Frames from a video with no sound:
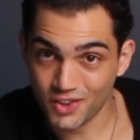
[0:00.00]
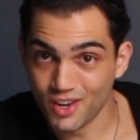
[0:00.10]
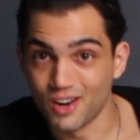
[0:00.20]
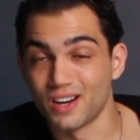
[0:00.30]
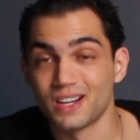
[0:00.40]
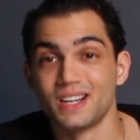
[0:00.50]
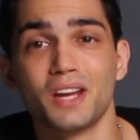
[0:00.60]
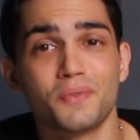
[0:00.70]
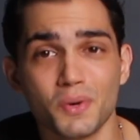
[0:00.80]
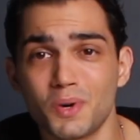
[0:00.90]
they are. And
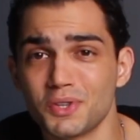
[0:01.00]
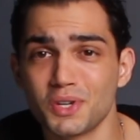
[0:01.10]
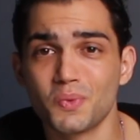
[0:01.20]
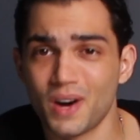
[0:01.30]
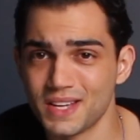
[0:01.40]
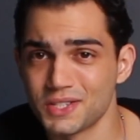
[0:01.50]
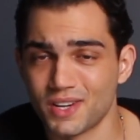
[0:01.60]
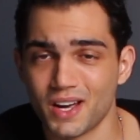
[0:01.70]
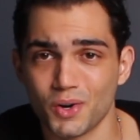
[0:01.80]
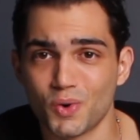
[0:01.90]
if you're wondering why is there
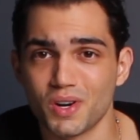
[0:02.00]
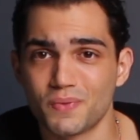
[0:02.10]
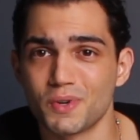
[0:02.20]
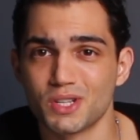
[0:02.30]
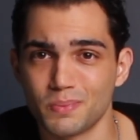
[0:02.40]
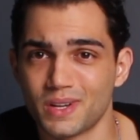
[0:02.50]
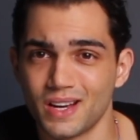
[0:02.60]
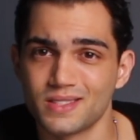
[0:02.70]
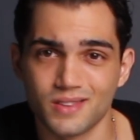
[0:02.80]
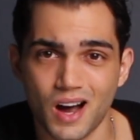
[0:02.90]
a category for
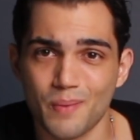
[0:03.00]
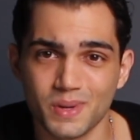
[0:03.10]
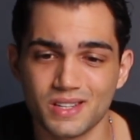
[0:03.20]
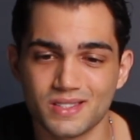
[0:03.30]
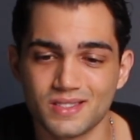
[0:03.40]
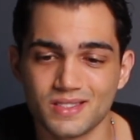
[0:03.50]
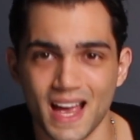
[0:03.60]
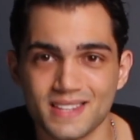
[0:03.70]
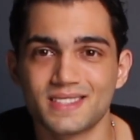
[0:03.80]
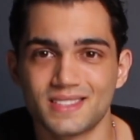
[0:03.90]
duplicates and copies,
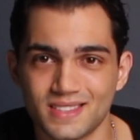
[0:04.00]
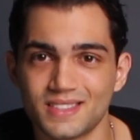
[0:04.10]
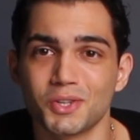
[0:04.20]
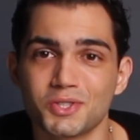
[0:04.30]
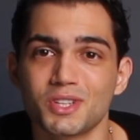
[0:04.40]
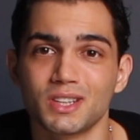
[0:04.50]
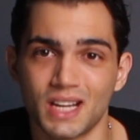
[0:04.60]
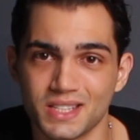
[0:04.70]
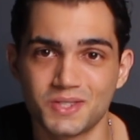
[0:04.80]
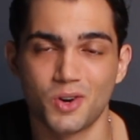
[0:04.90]
yes, there's a
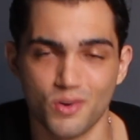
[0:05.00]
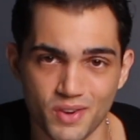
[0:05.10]
lot to cover